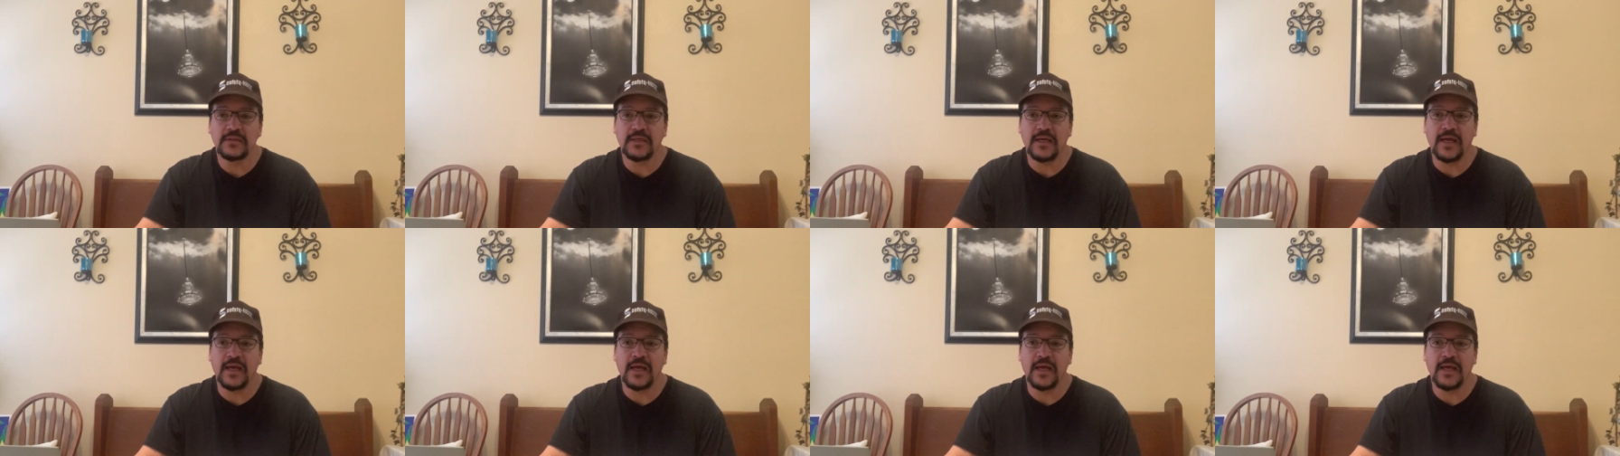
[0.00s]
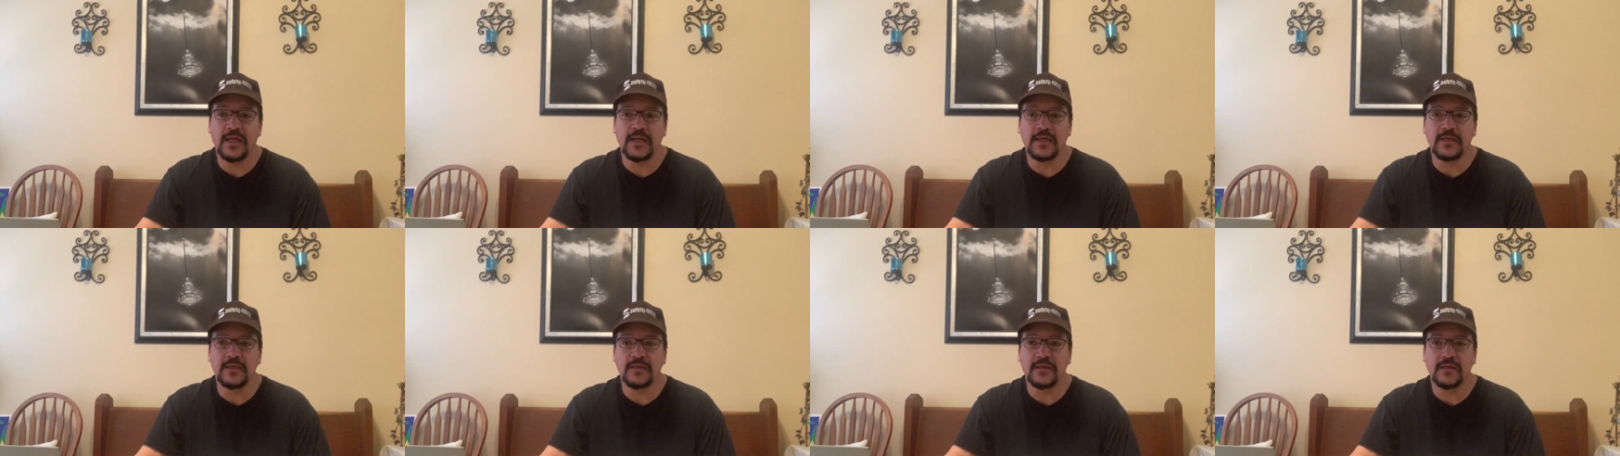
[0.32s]

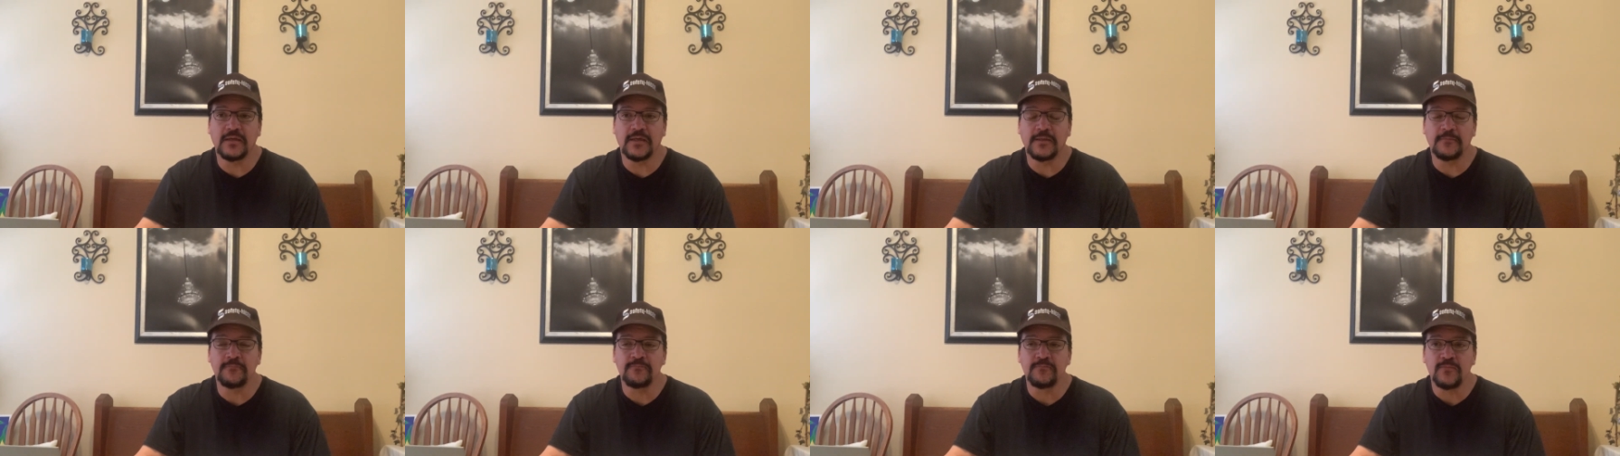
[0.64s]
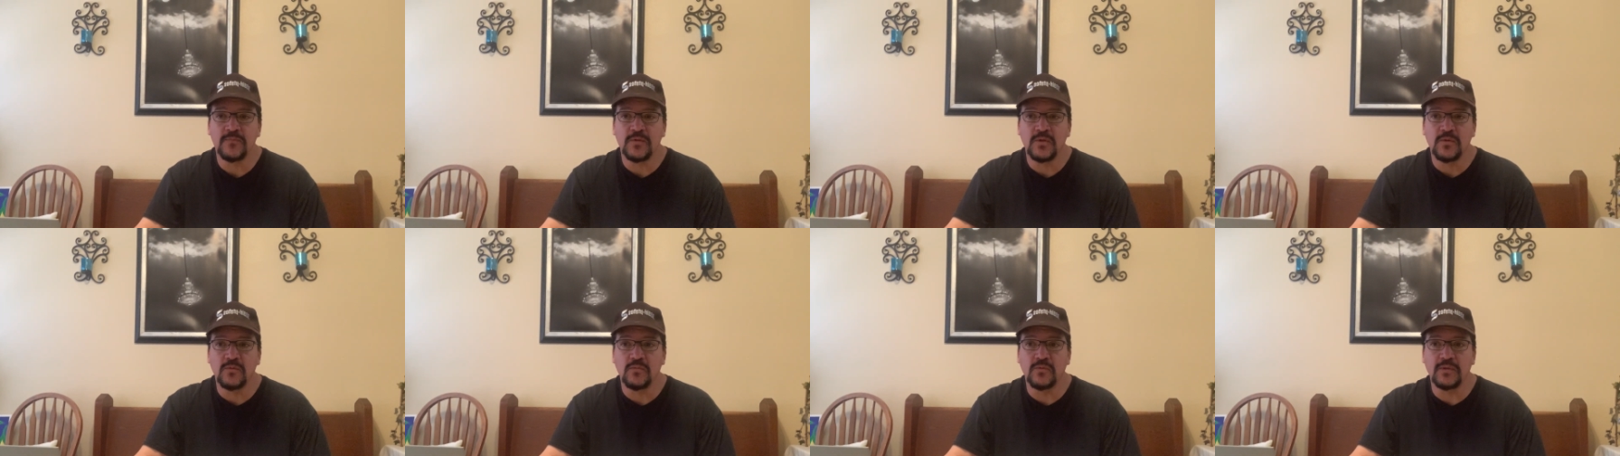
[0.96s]
And
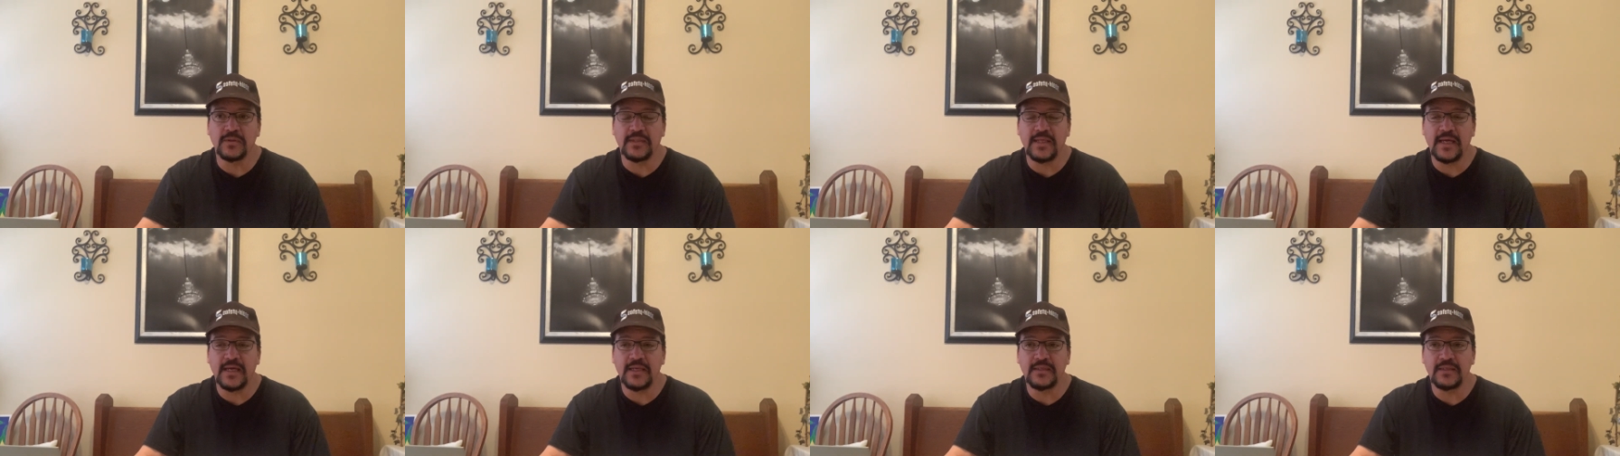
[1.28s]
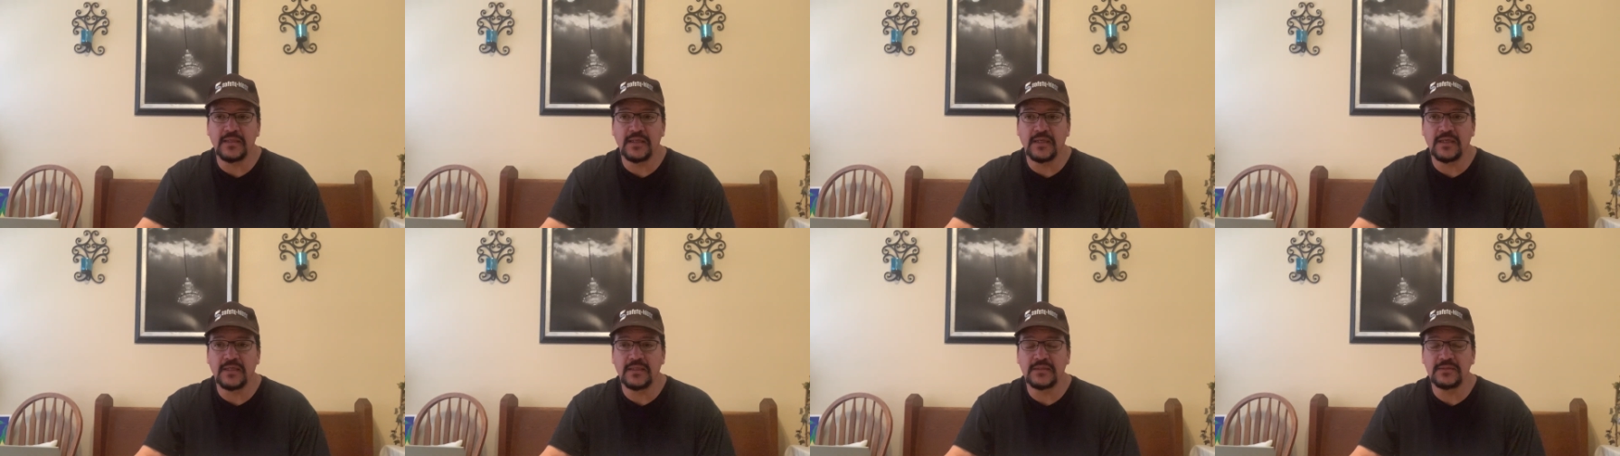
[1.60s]
what that
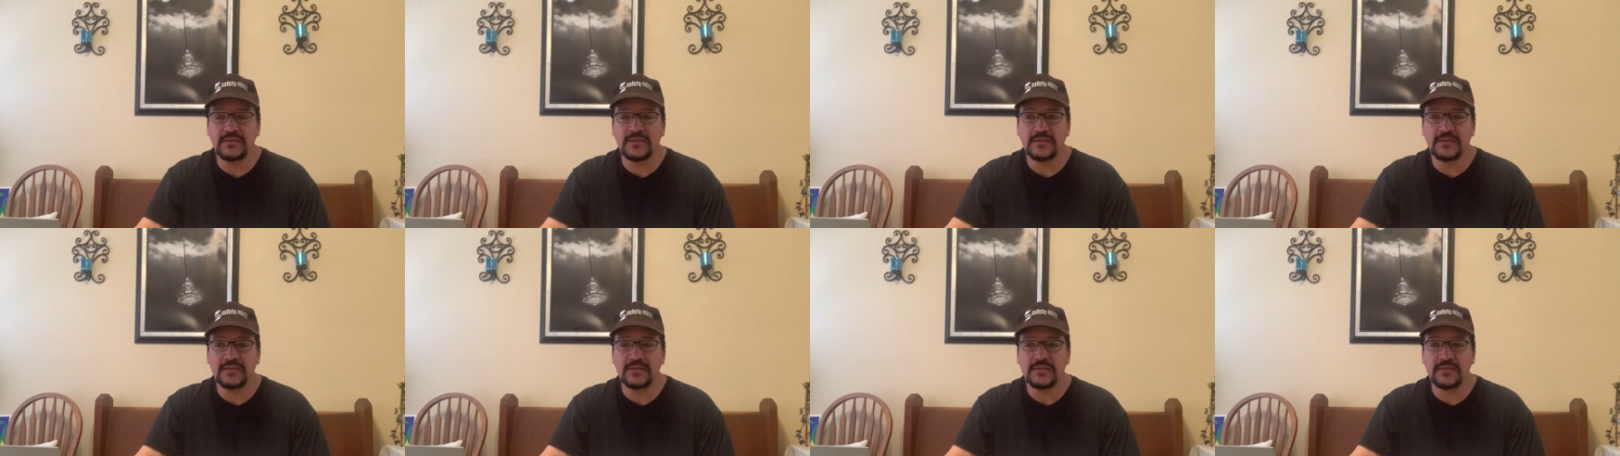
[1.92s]
does